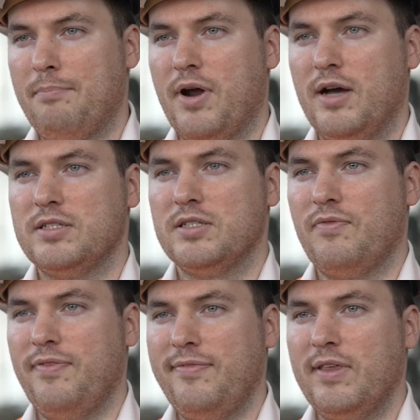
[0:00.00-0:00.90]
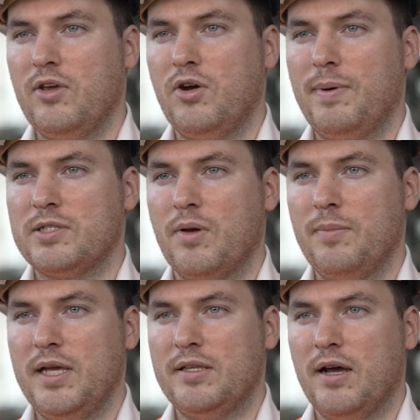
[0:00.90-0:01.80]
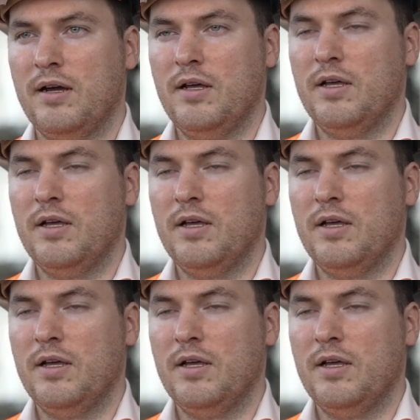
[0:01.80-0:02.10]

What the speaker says: prices of 50 euro per square meter,